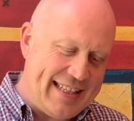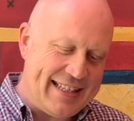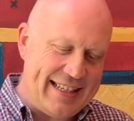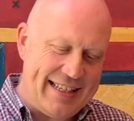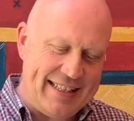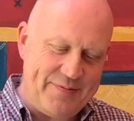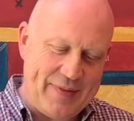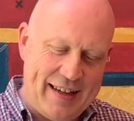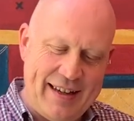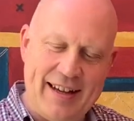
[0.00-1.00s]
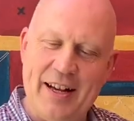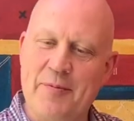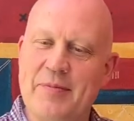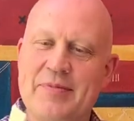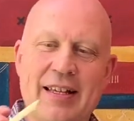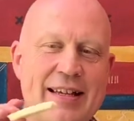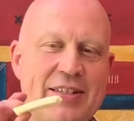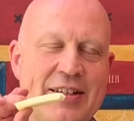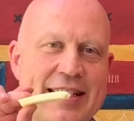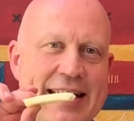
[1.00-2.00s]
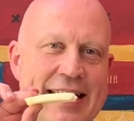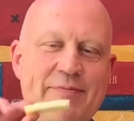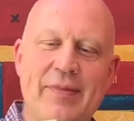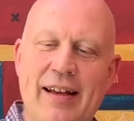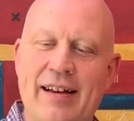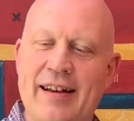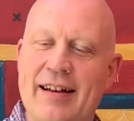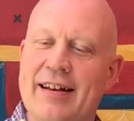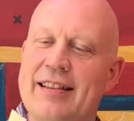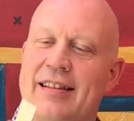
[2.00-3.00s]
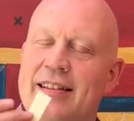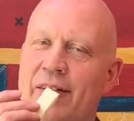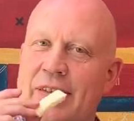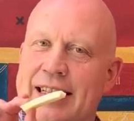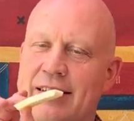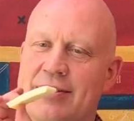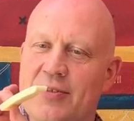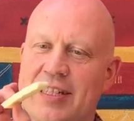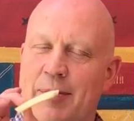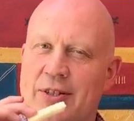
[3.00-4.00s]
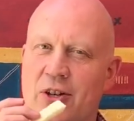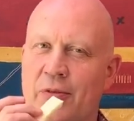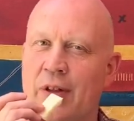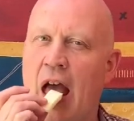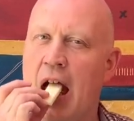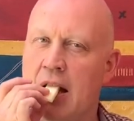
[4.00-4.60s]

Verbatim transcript: this is the cheese. Um, so as you can see, lovely little sort of semi-soft